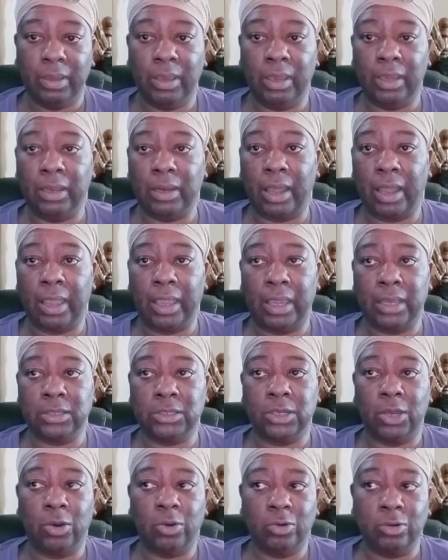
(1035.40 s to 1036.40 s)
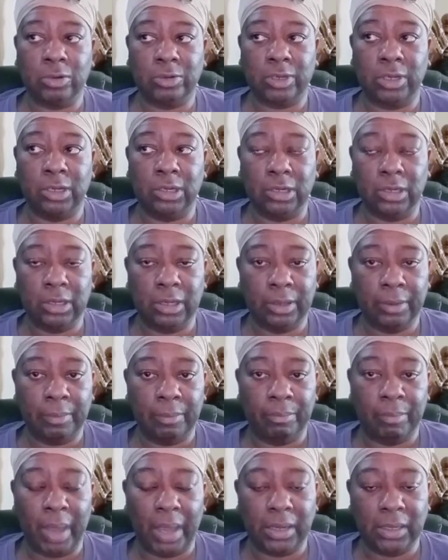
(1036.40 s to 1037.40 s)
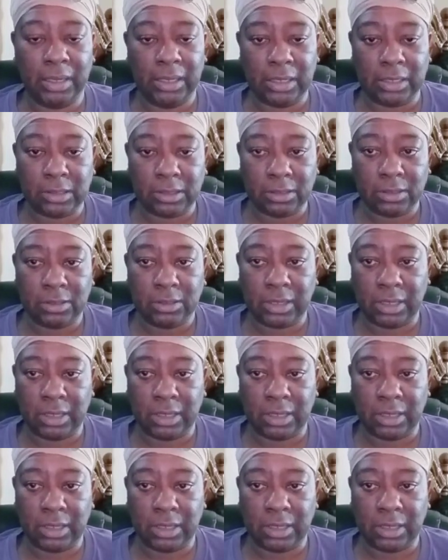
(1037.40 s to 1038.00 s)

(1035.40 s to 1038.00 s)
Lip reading: And I had told my niece,